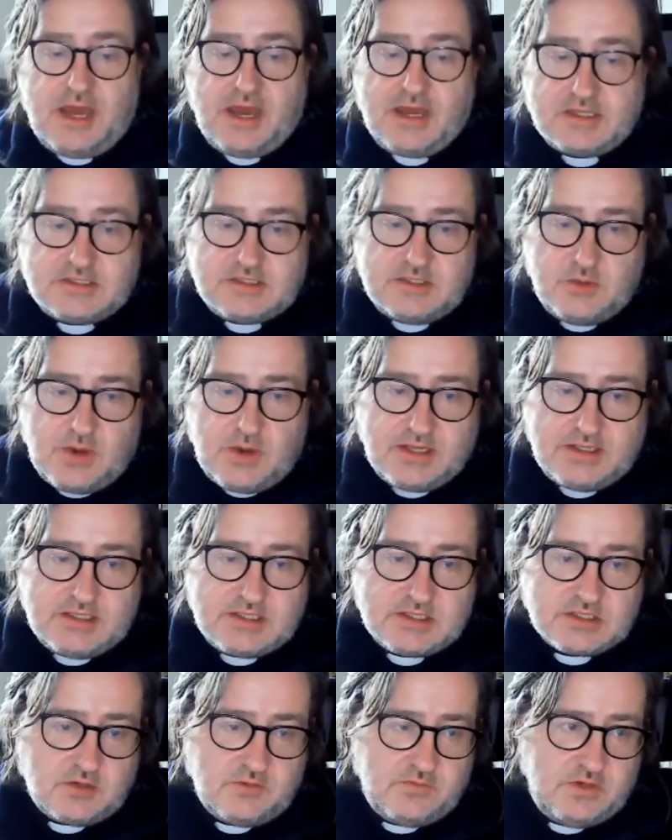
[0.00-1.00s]
Act, who I
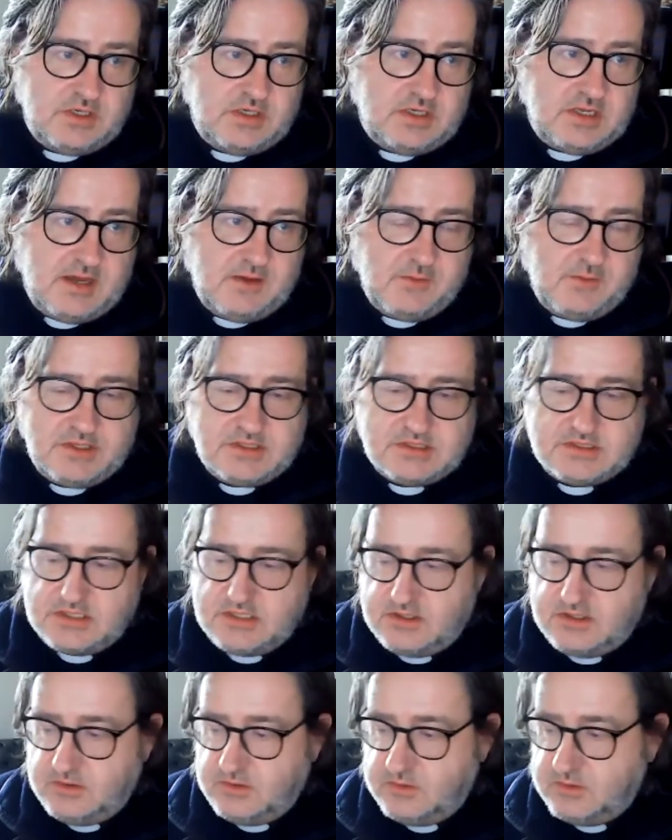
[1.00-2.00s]
went
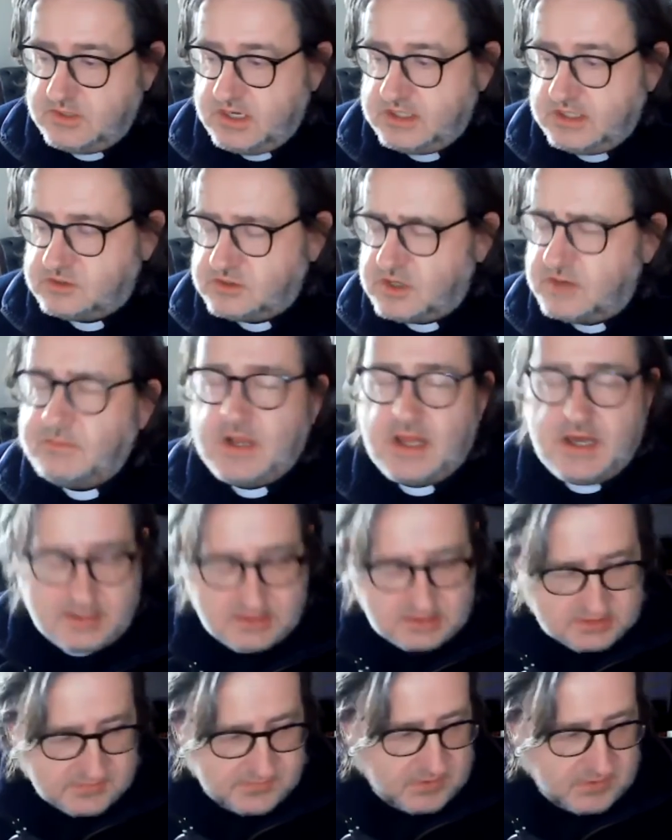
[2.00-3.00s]
to
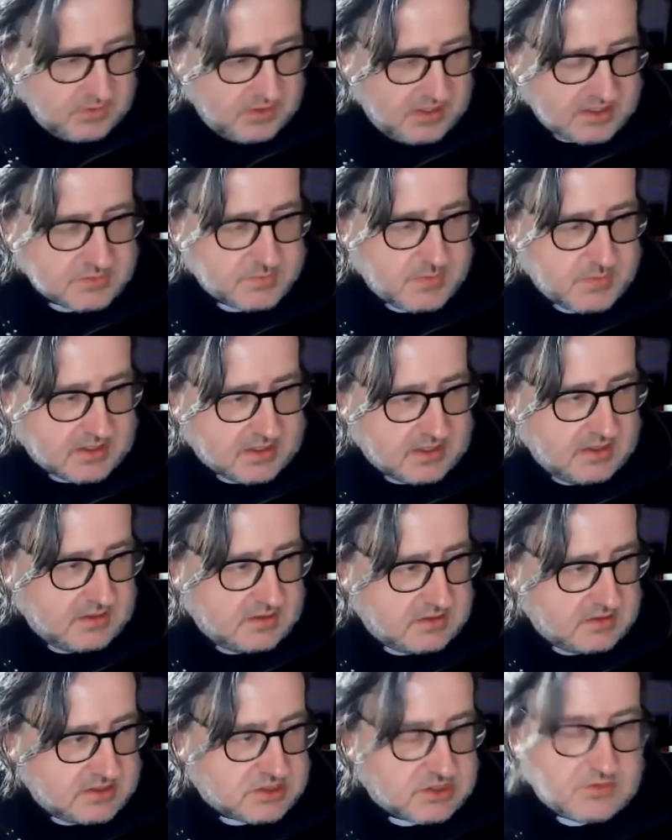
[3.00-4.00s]
Tramlines a few years back
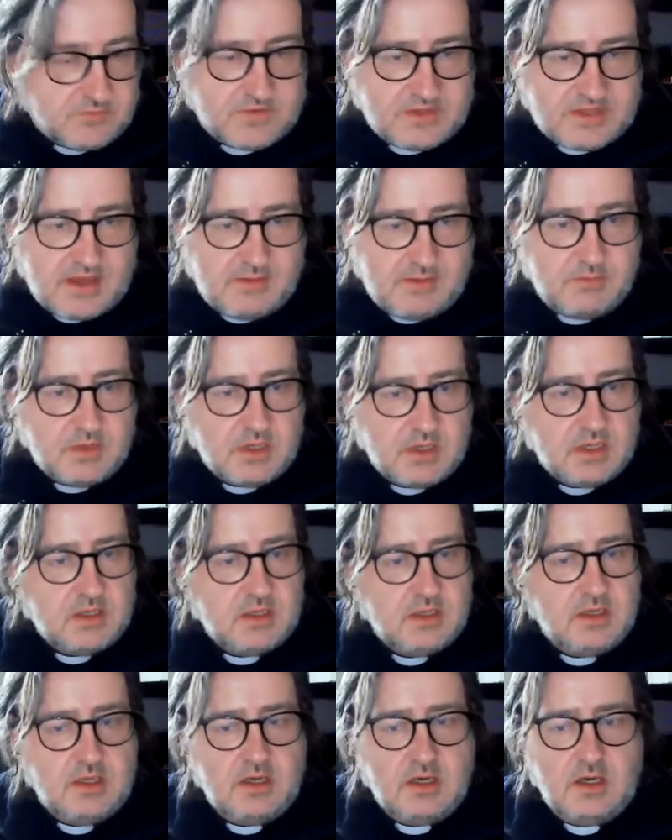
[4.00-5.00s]
and discovered them
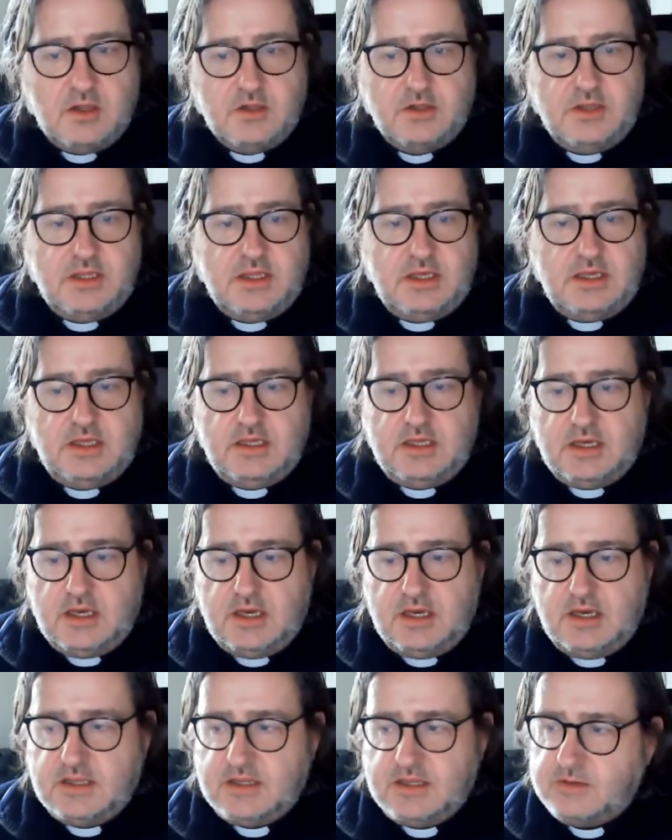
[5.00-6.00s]
on the
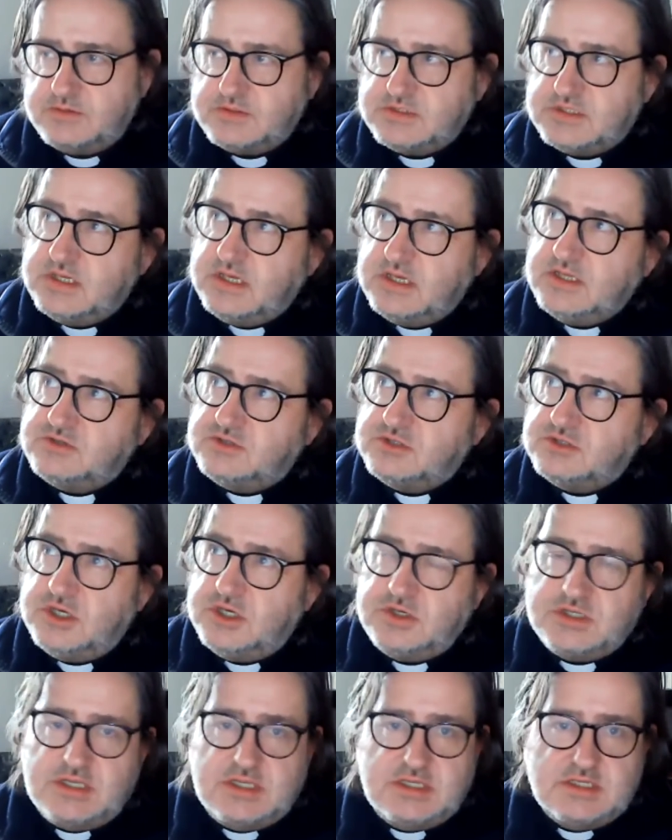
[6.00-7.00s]
I think it was the
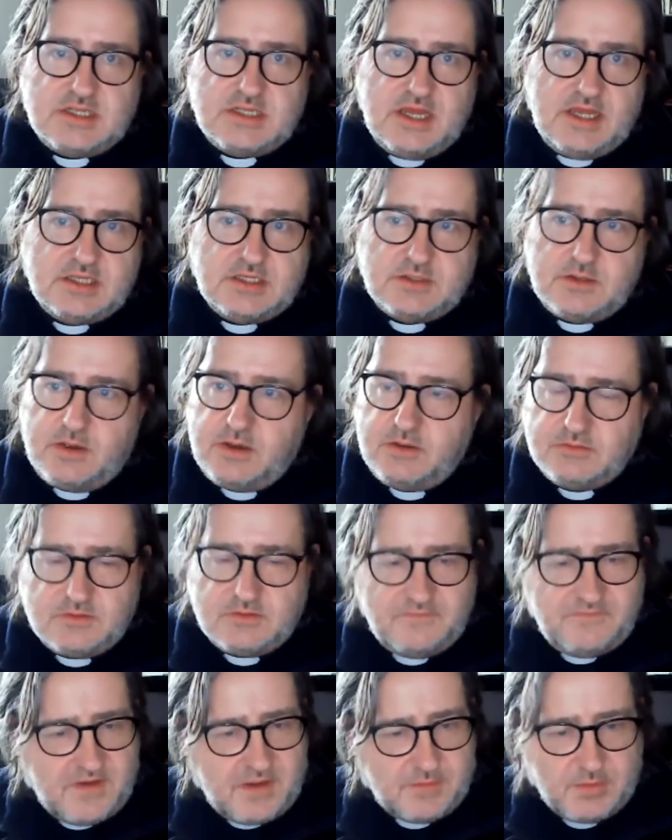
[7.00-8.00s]
introducing stage.
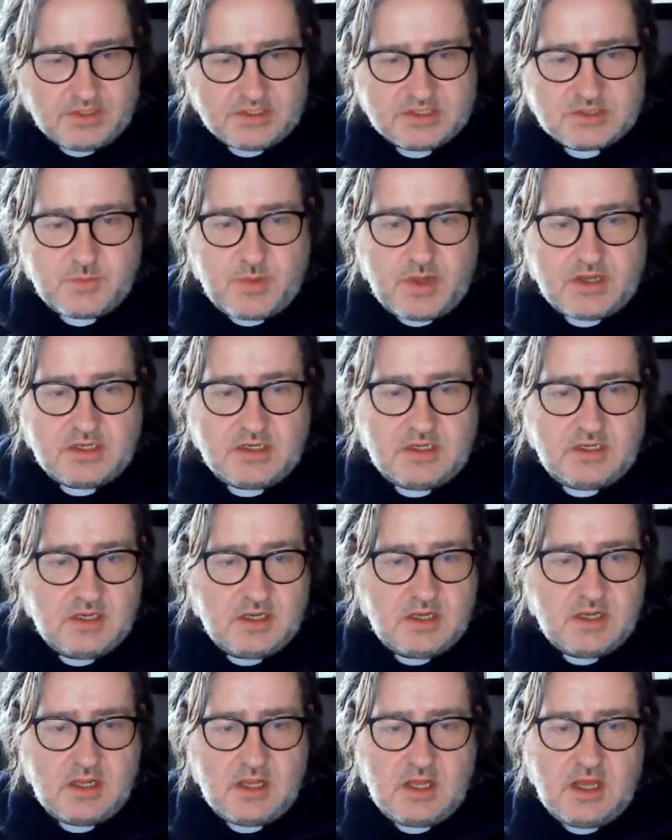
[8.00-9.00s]
Fabulous band, and
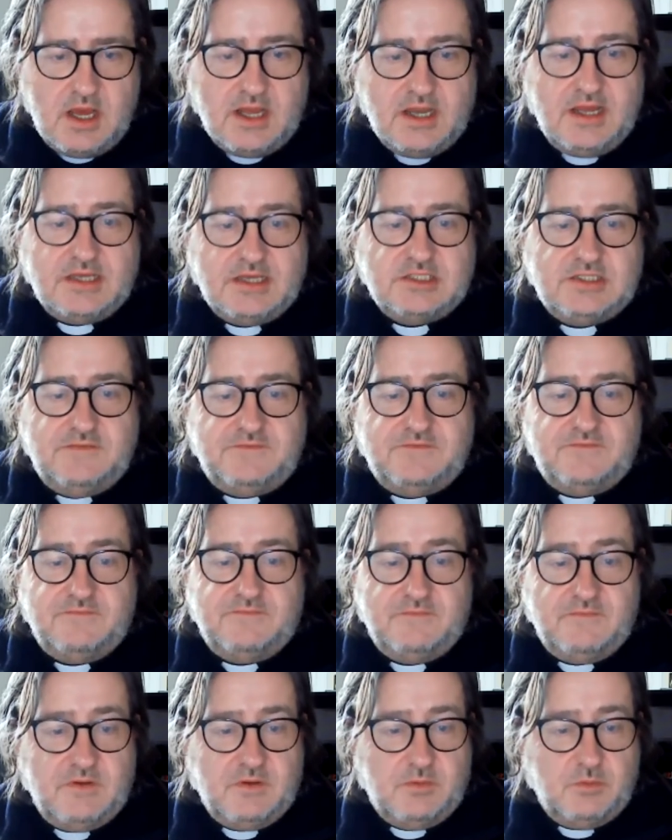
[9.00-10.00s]
actually
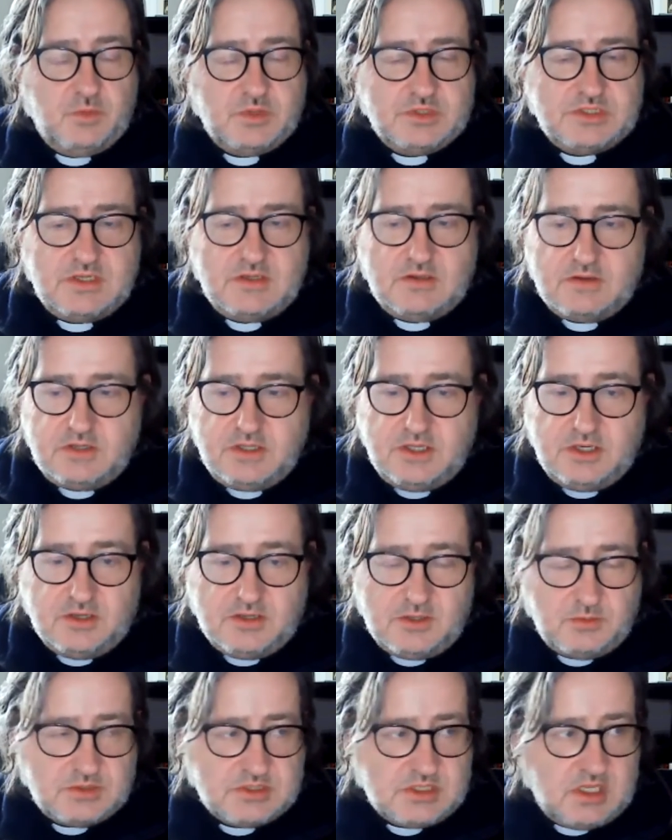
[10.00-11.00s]

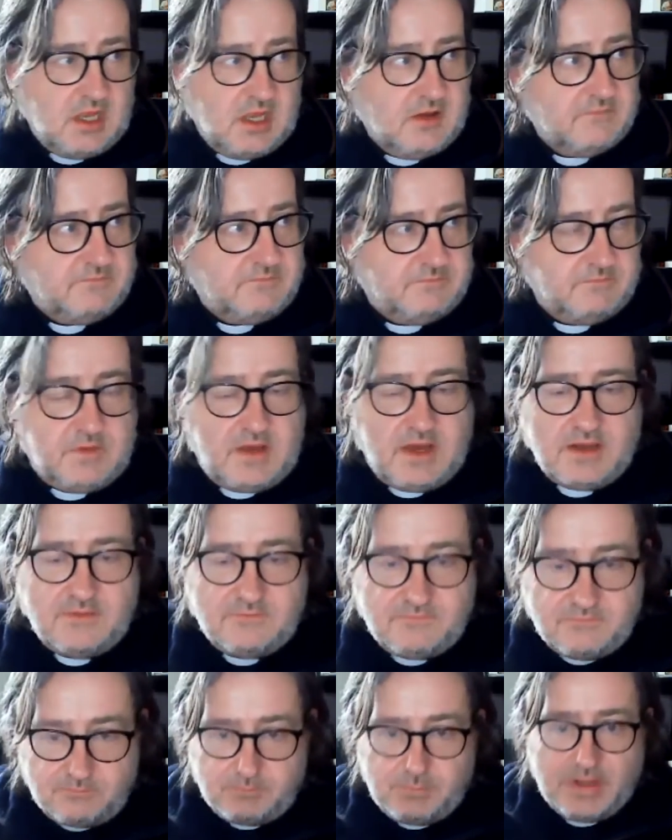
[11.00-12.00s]
there was a lot of kind
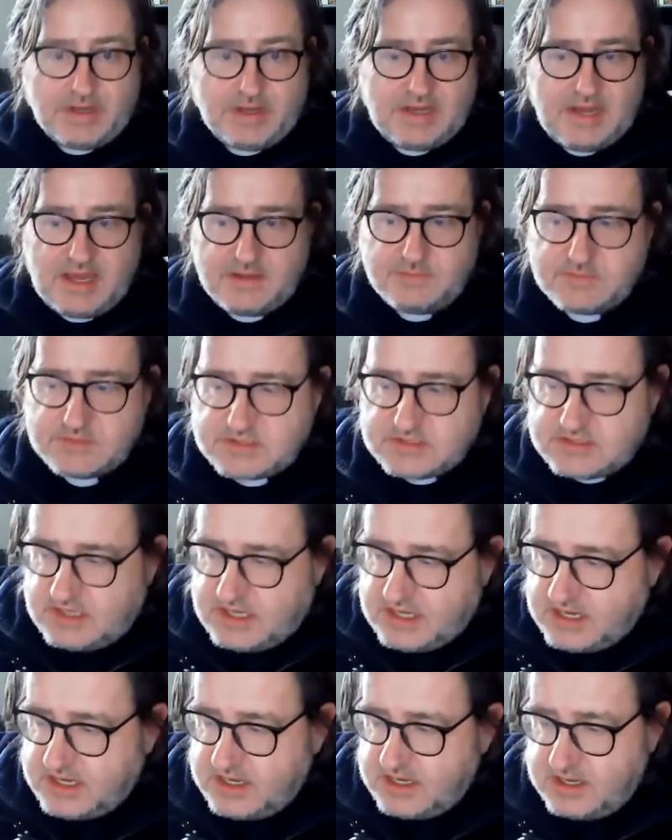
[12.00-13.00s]
of big names.
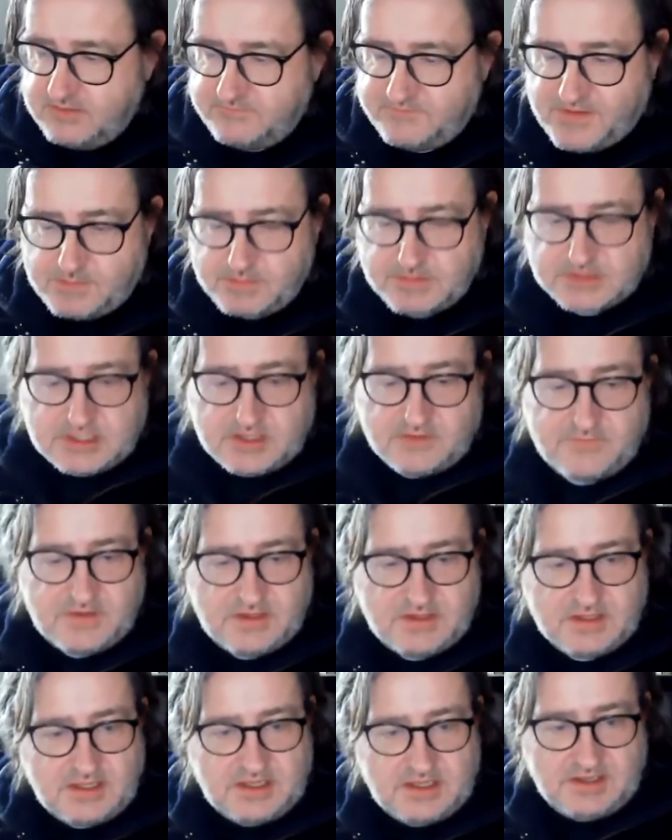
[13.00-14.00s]
I found myself
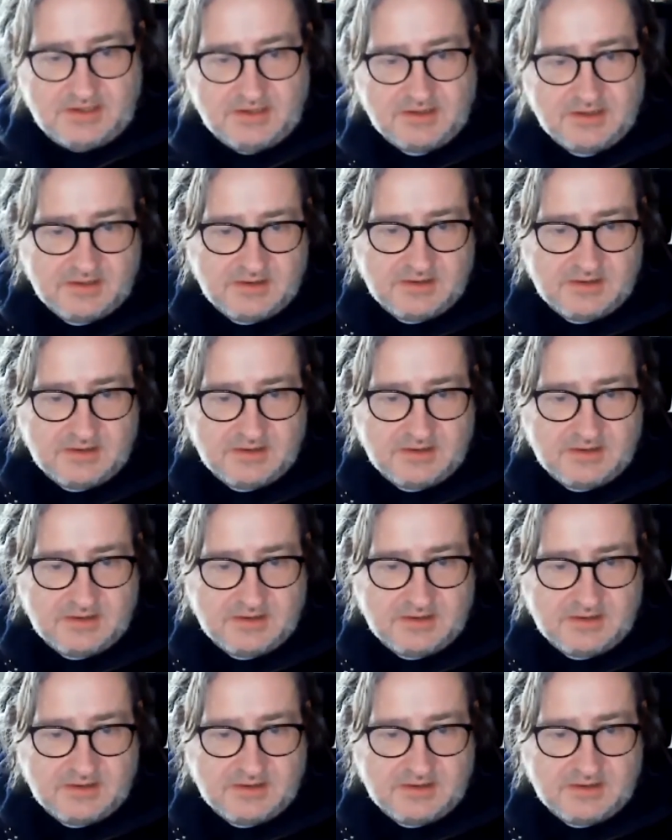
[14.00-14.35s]
in the